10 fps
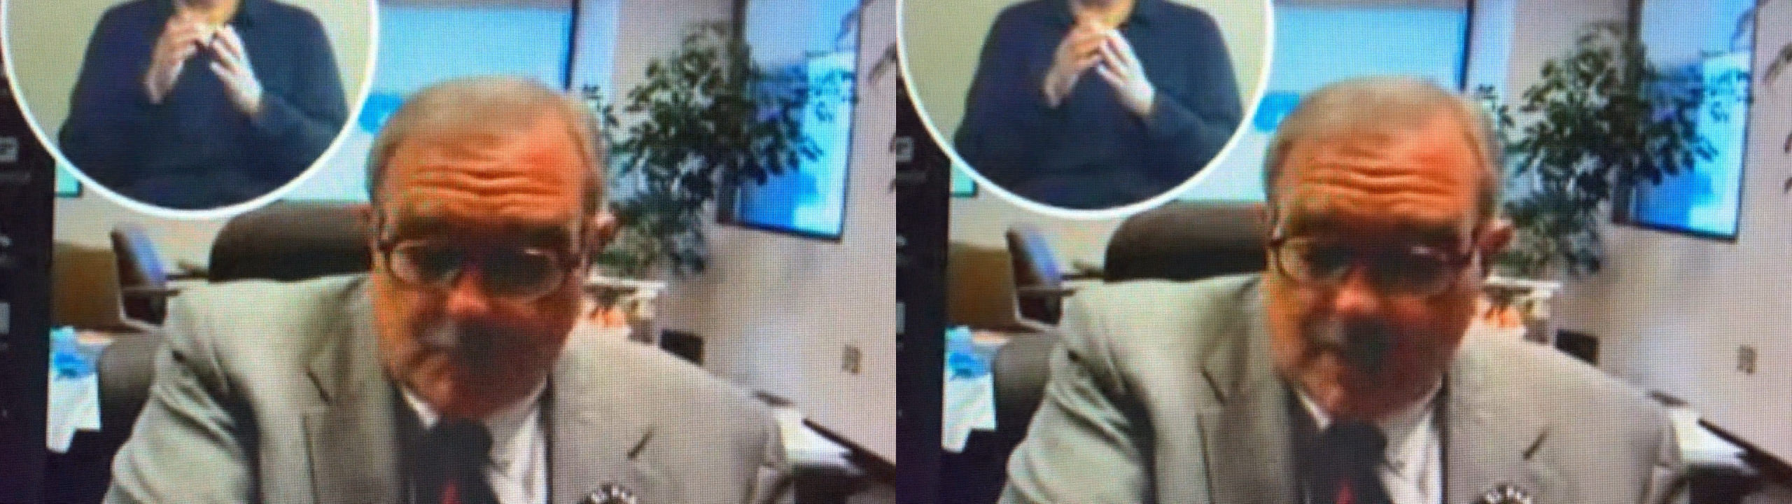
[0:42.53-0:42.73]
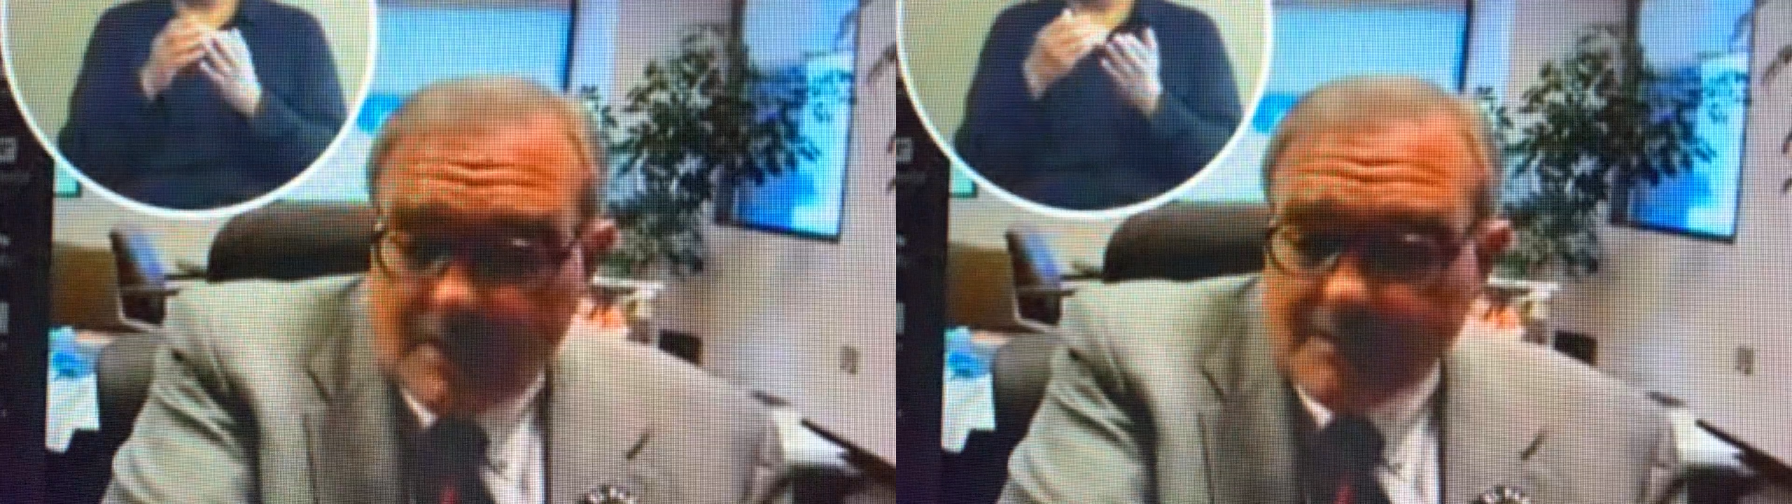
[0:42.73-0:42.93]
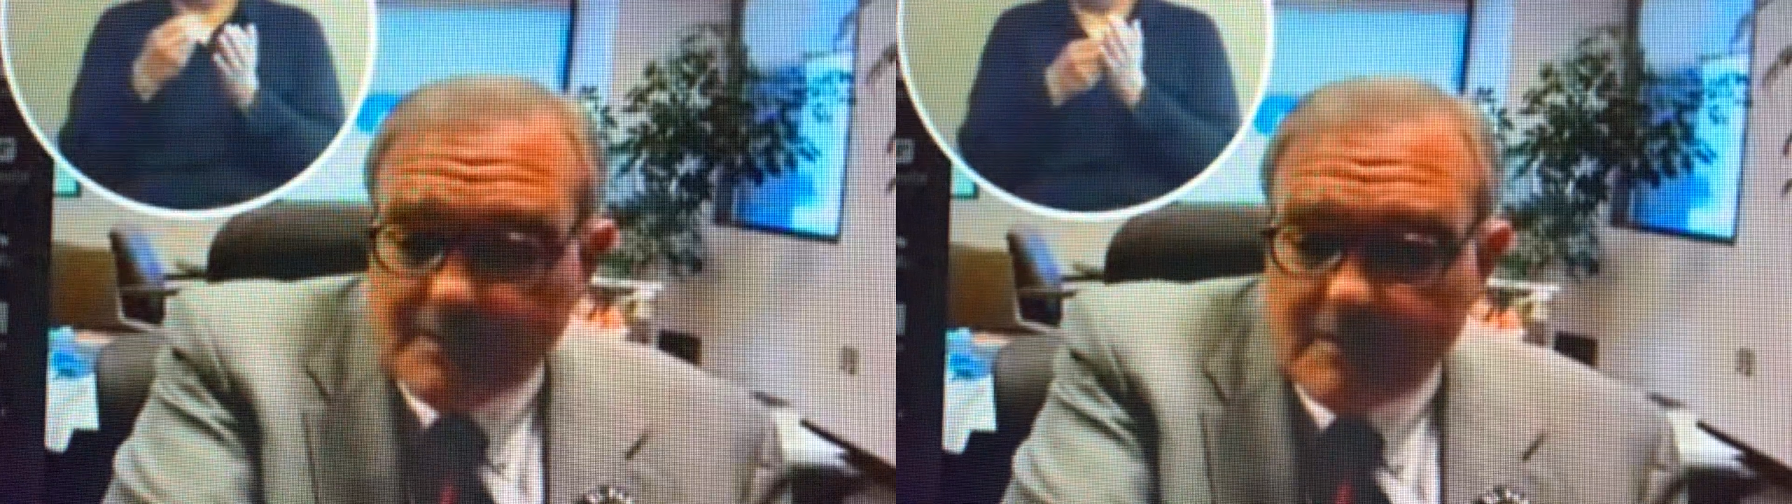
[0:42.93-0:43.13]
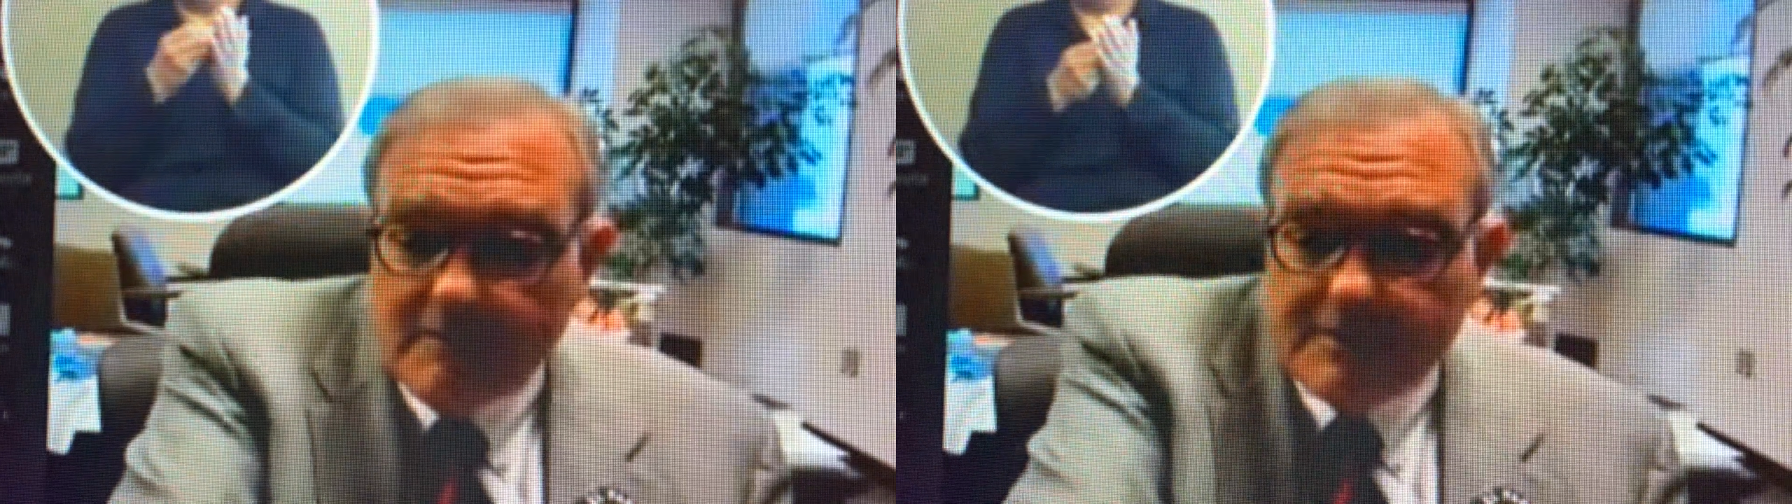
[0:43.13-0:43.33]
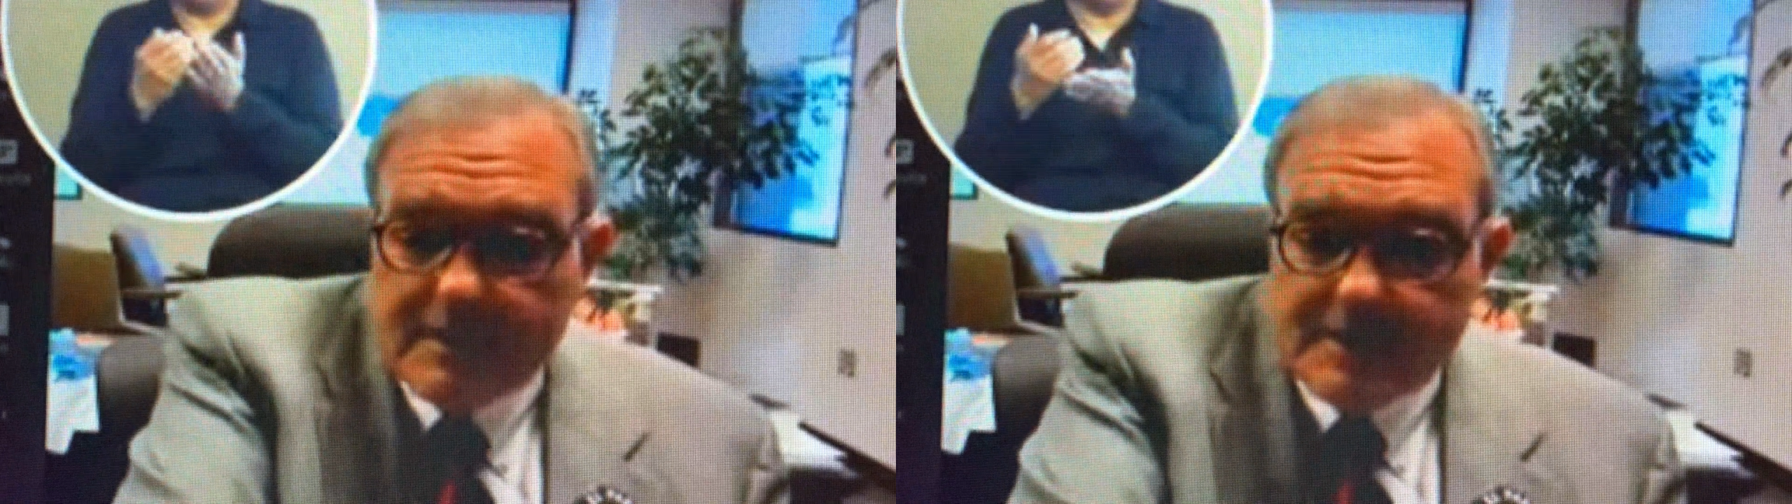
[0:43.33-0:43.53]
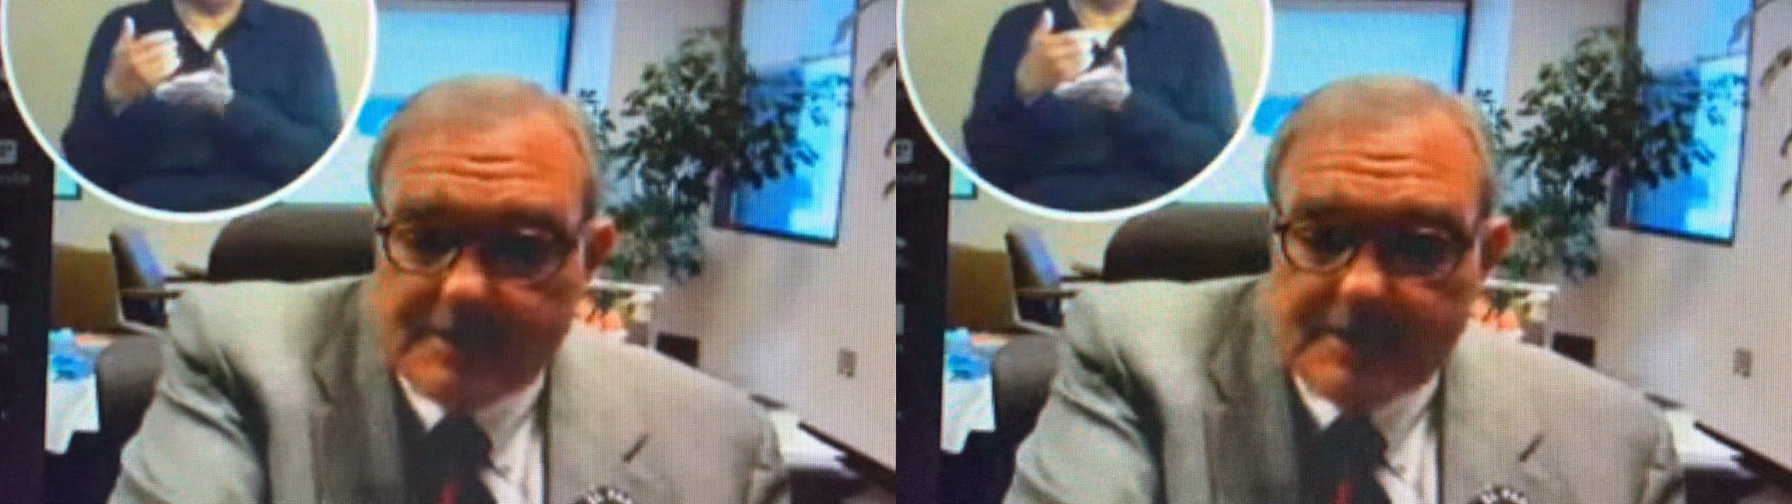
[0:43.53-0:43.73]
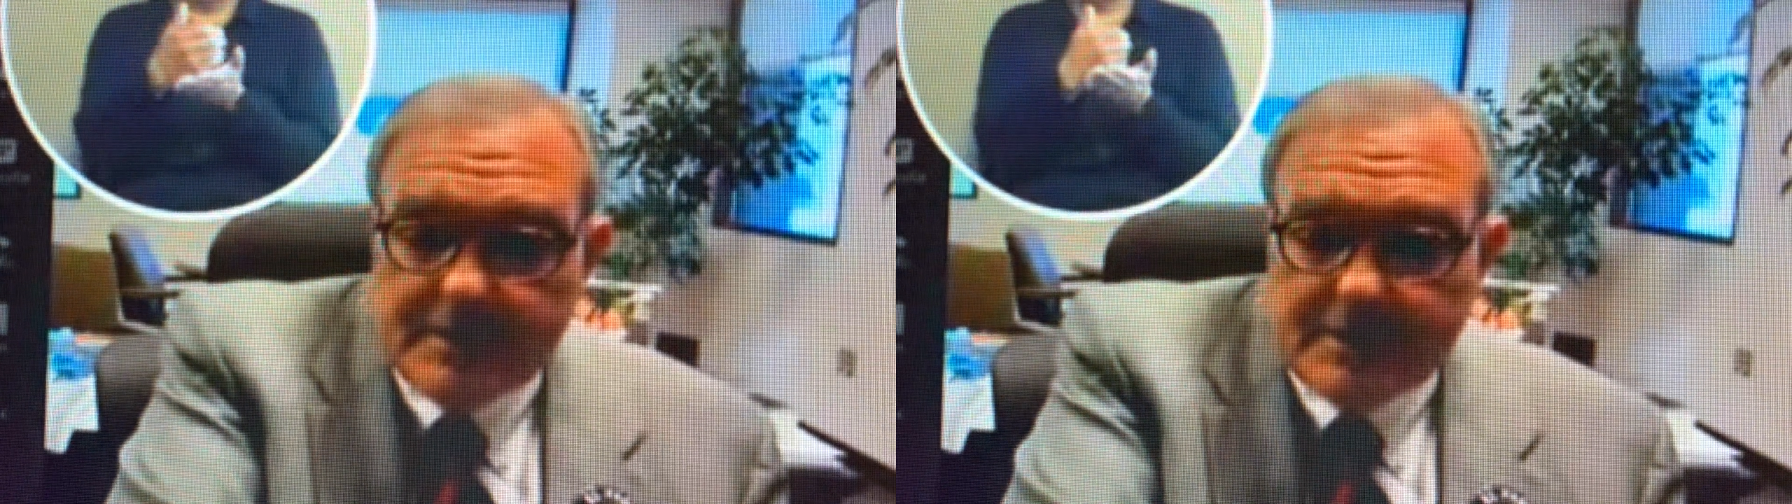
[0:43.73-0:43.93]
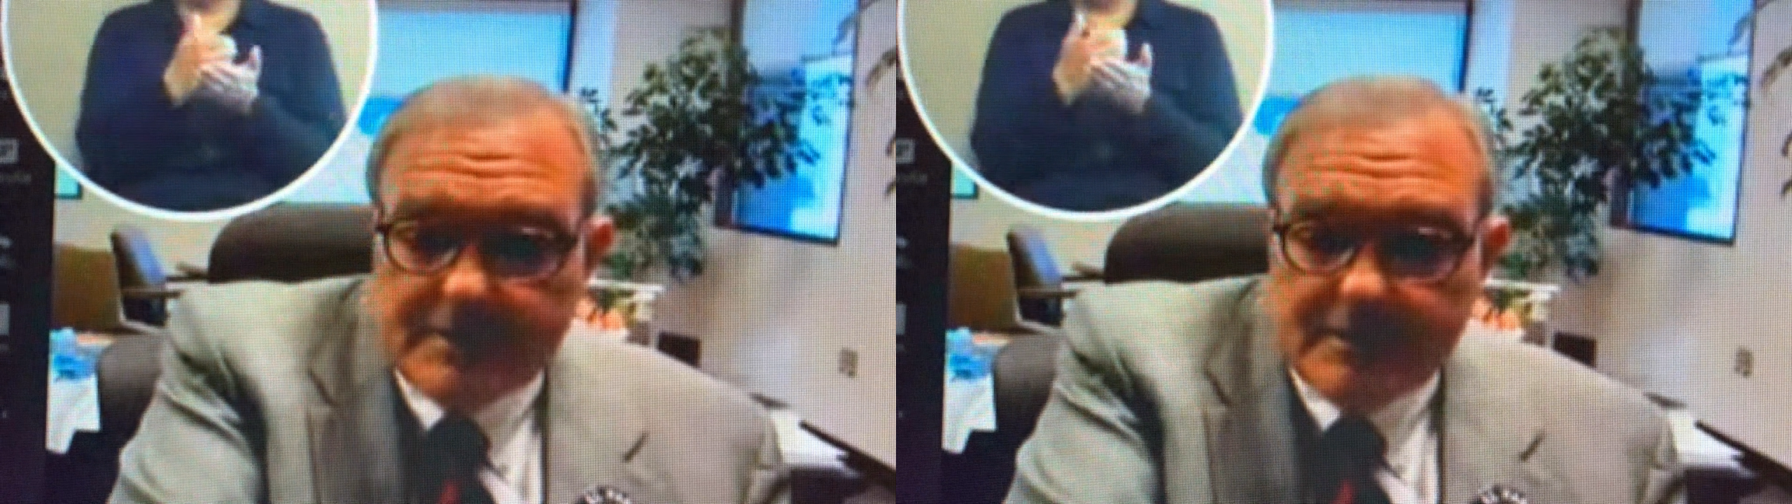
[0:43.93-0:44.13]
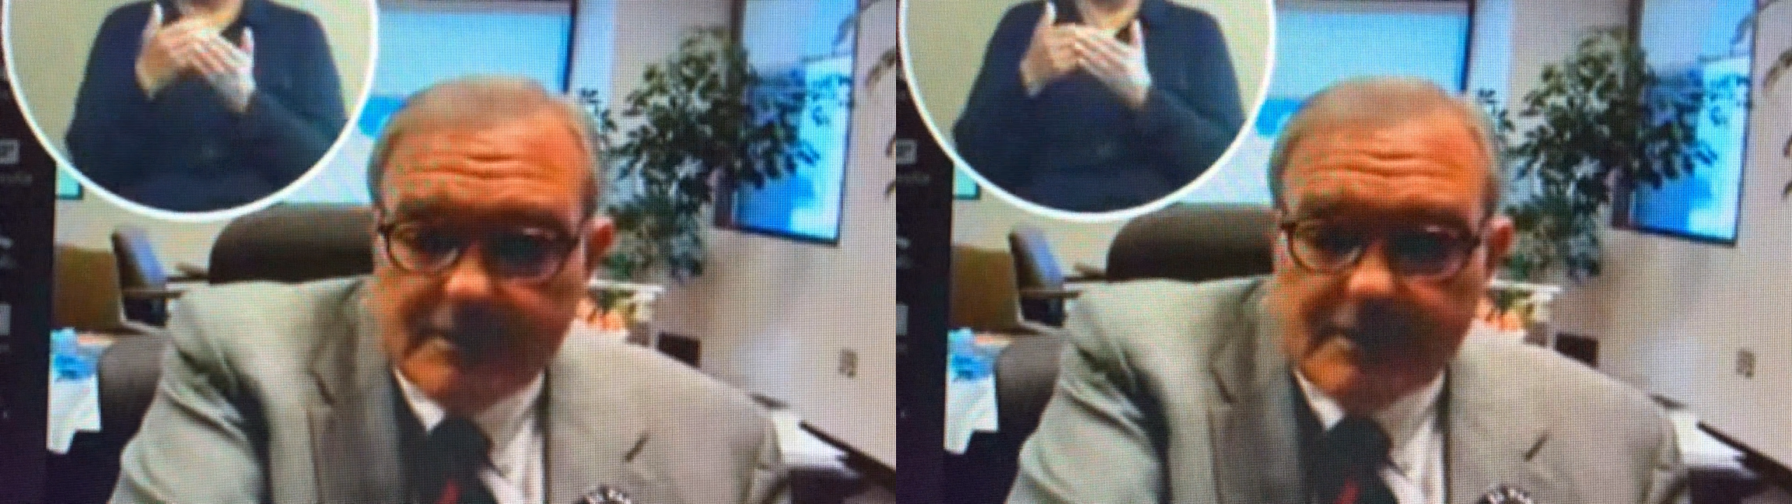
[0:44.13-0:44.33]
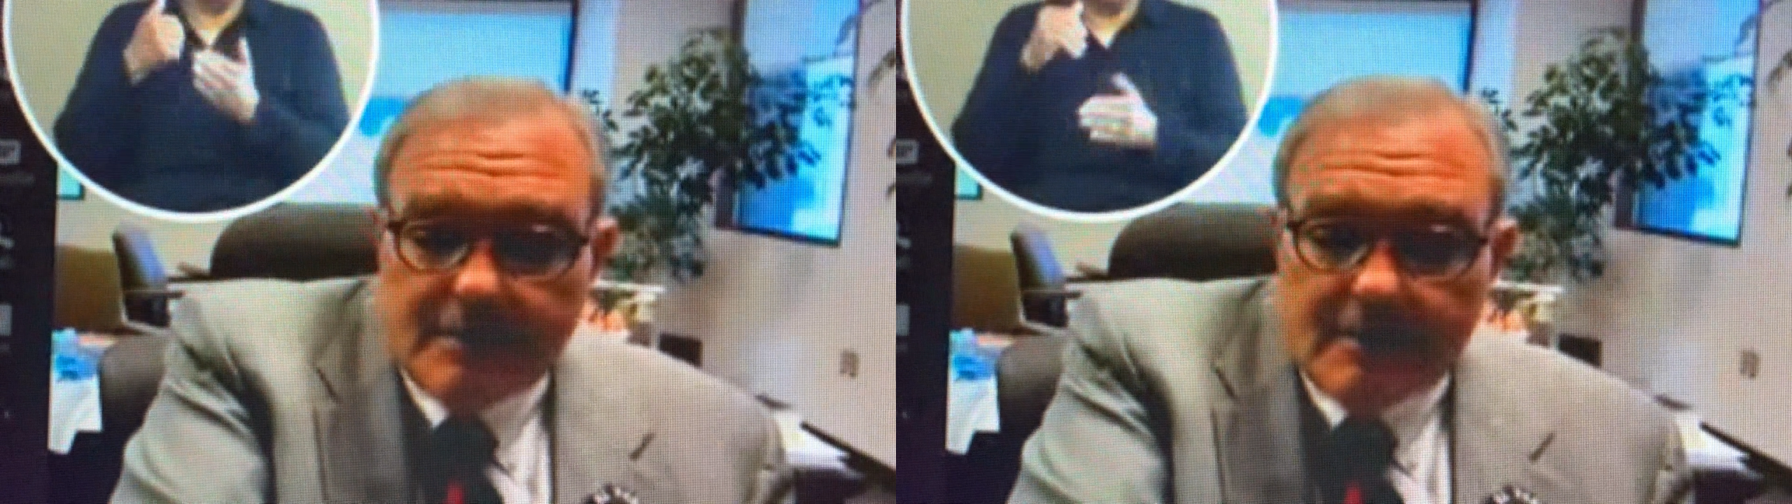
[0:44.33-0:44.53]
prior to COVID
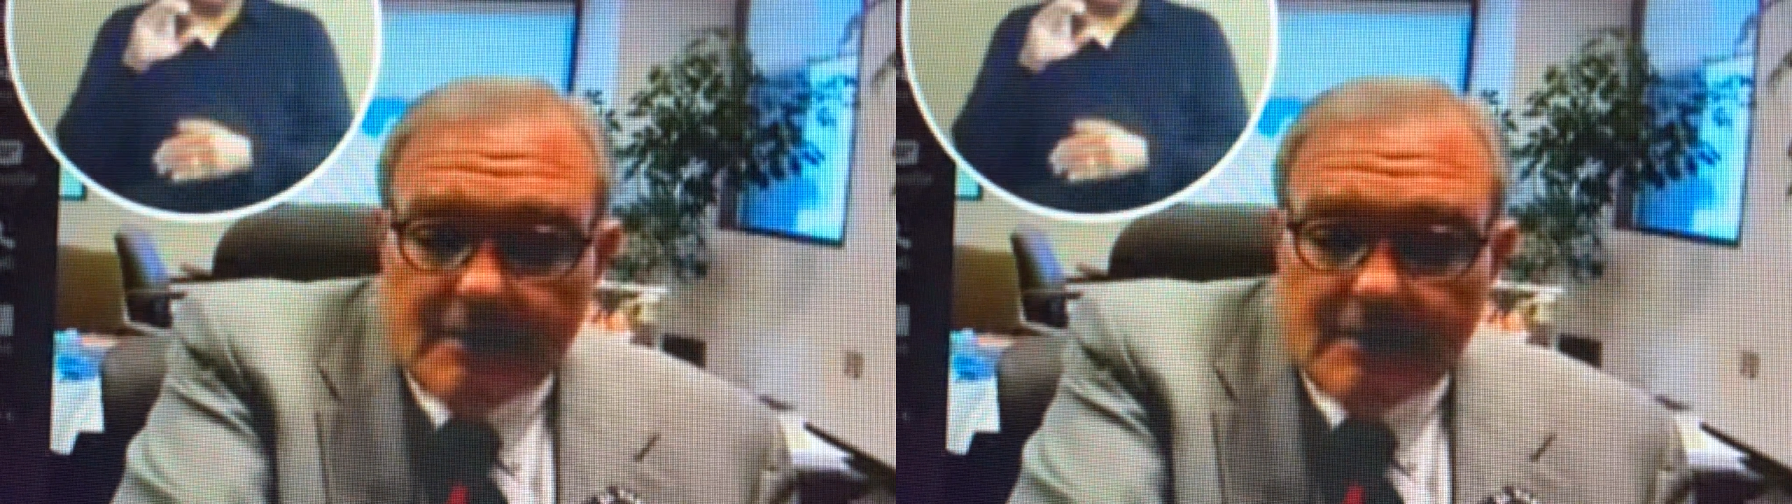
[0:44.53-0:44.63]
nineteen